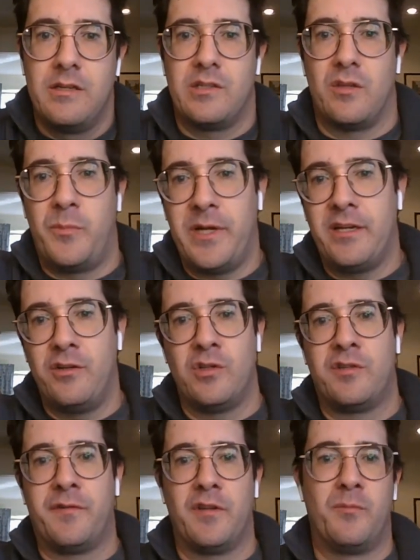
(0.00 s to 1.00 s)
So the big
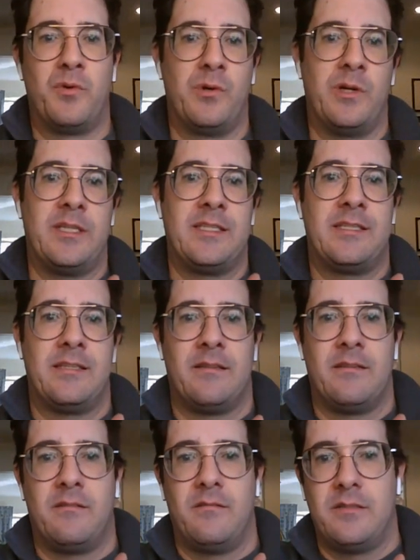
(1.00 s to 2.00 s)
news for the Bruins,
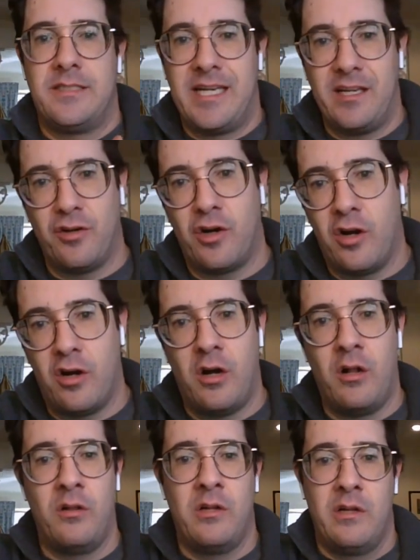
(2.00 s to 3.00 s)
Taylor
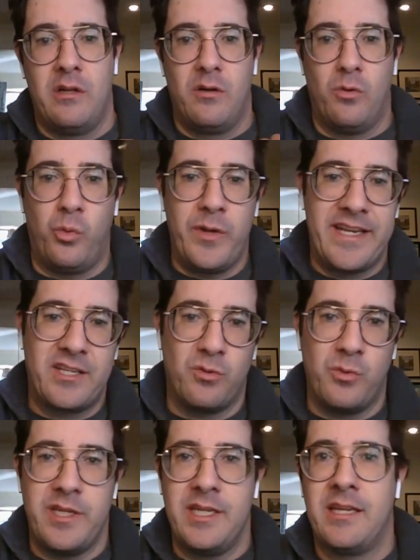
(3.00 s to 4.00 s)
Hall, week
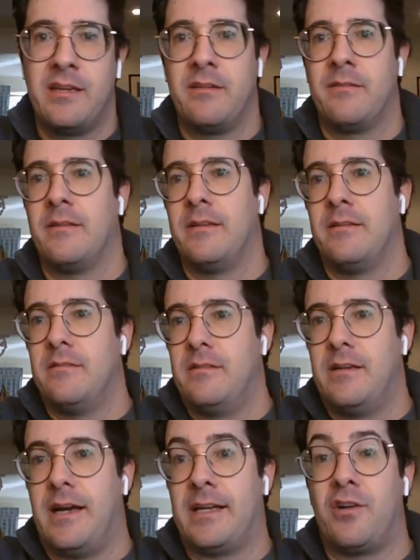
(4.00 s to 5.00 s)
to week.
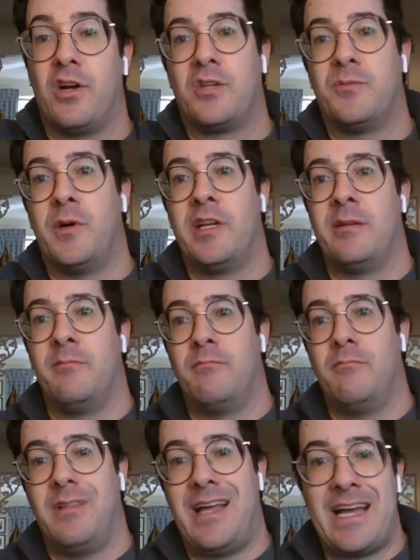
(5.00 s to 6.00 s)
I talked about
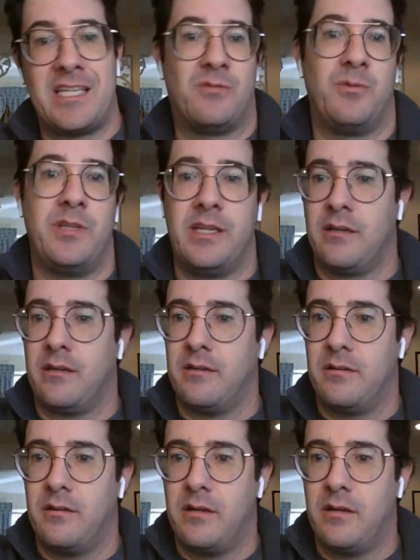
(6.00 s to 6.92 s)
him last week